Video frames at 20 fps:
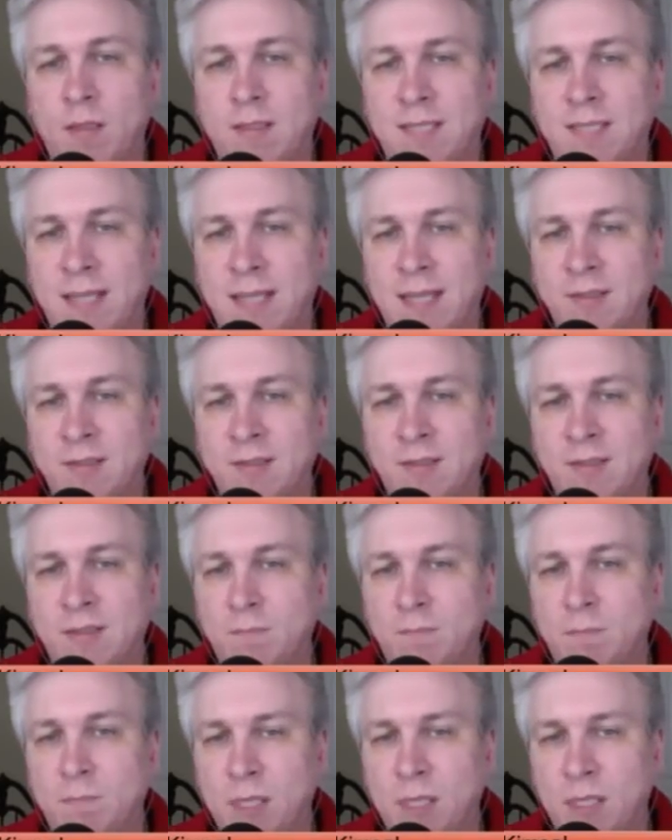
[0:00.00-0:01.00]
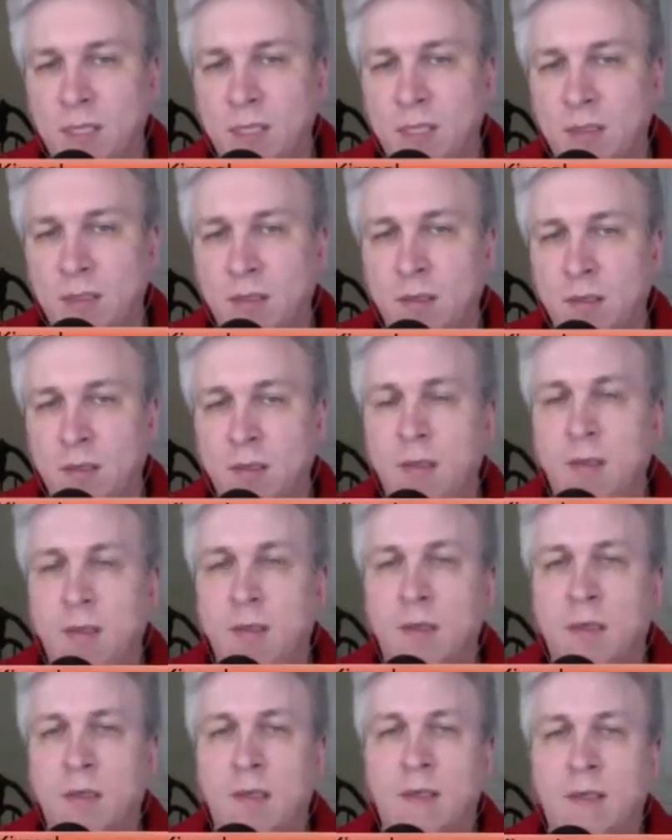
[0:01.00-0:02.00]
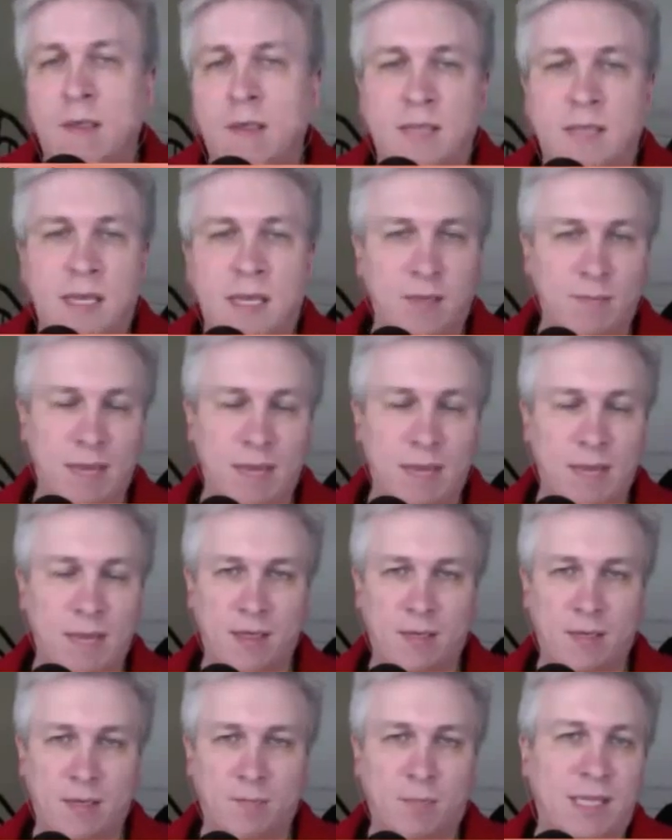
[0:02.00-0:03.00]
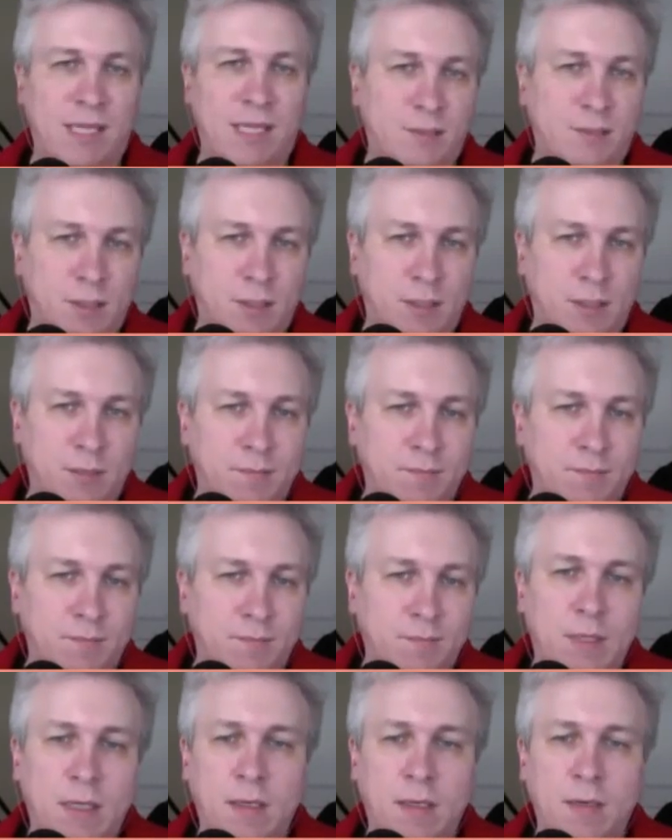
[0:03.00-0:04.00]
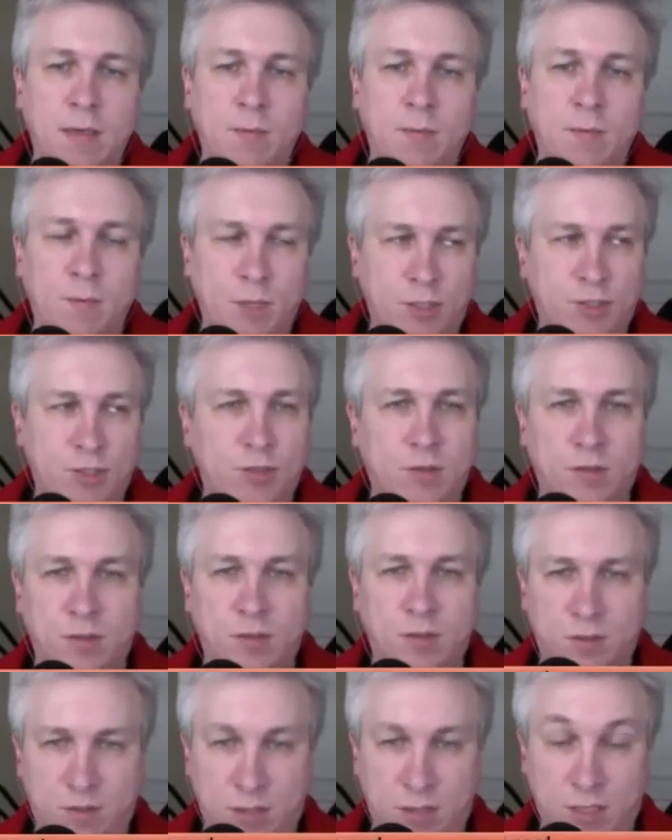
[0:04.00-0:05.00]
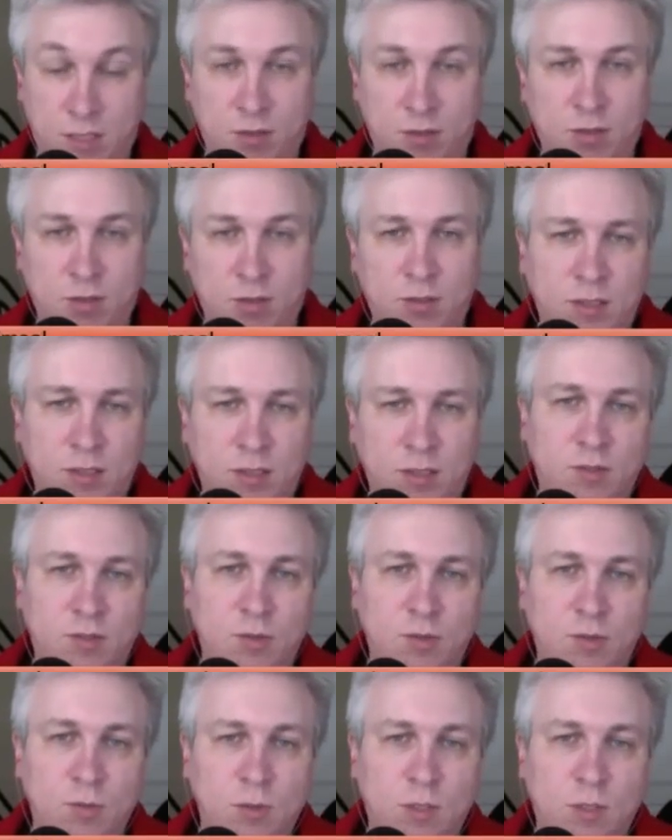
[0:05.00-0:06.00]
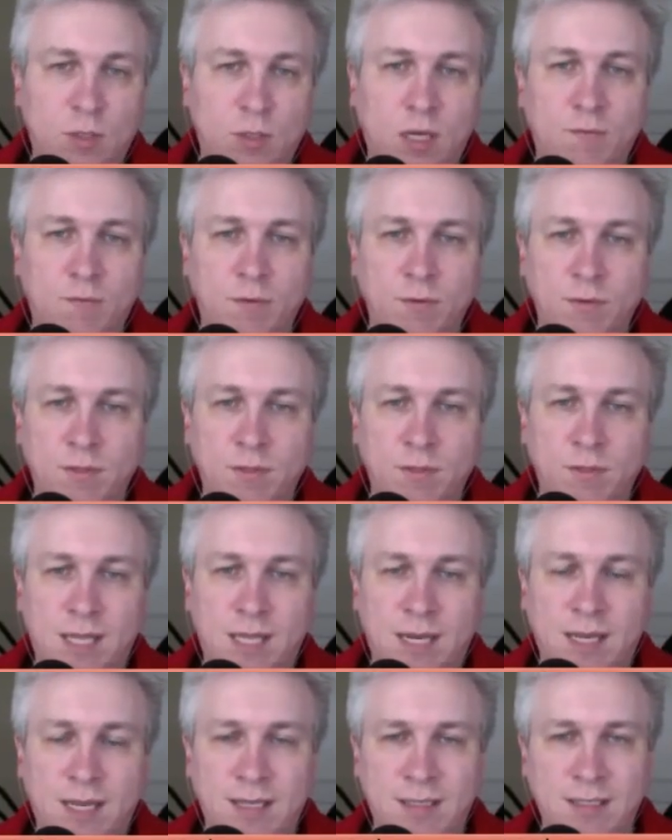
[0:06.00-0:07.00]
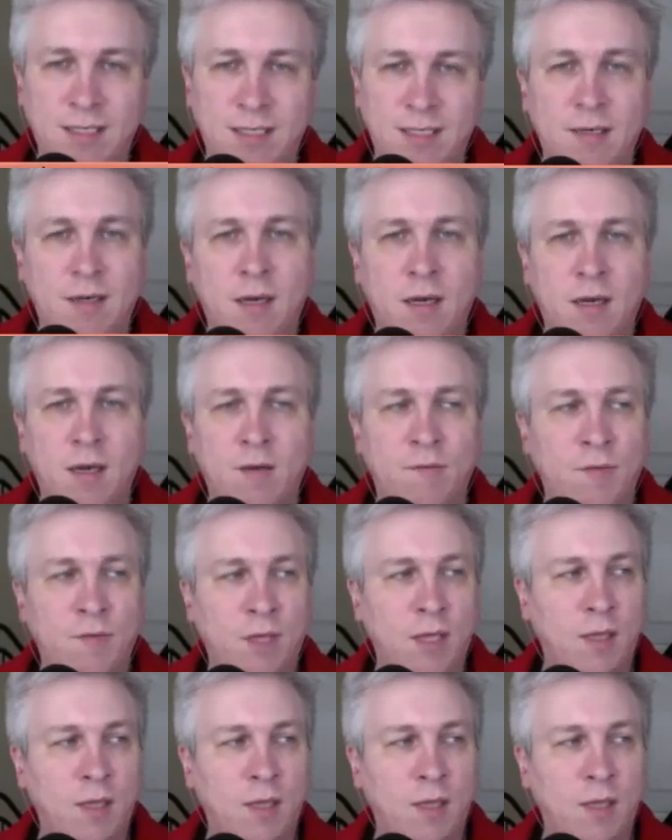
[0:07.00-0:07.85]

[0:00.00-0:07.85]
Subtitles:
tends to be cyclomatic complexity, which it looks like this tool covers. That idea of